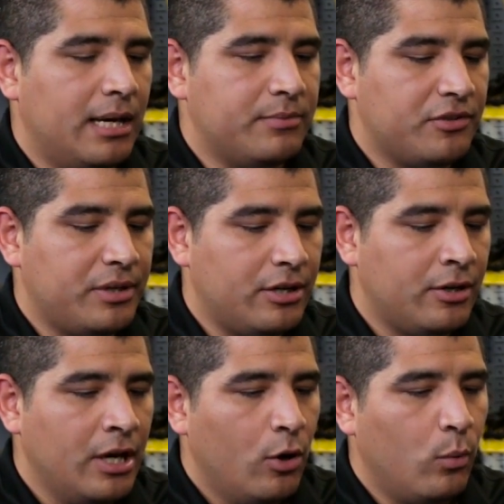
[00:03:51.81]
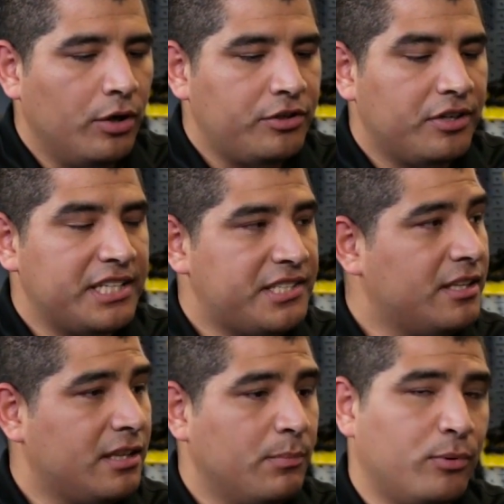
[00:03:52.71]
So here, while you're going to see
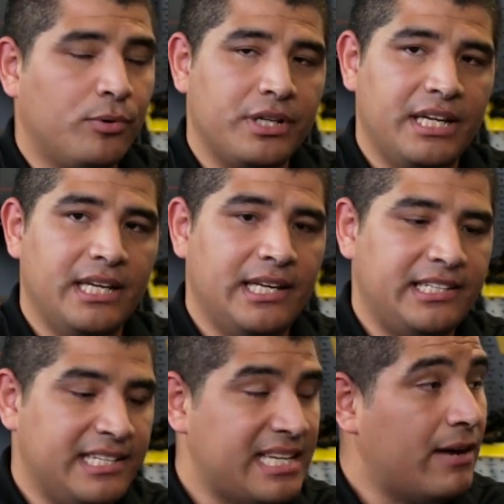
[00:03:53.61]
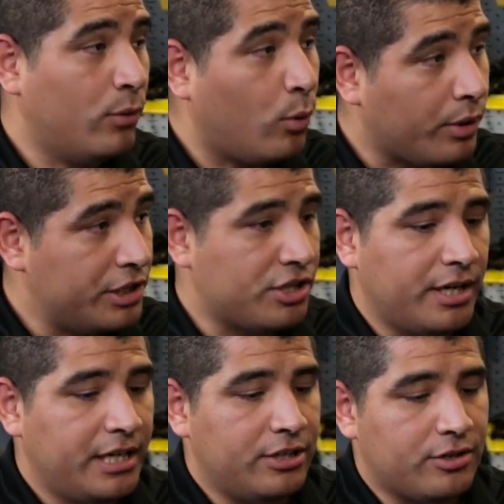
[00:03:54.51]
that the board does have orange
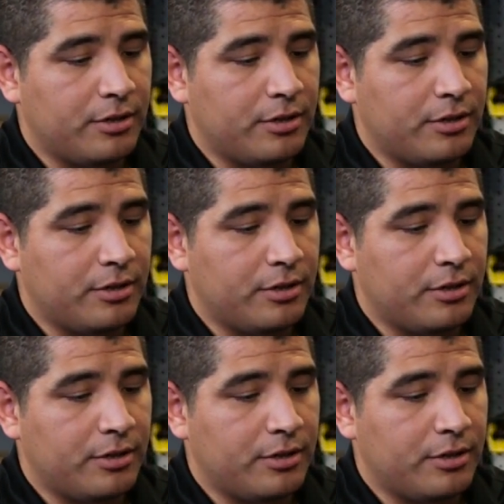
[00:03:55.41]
on it in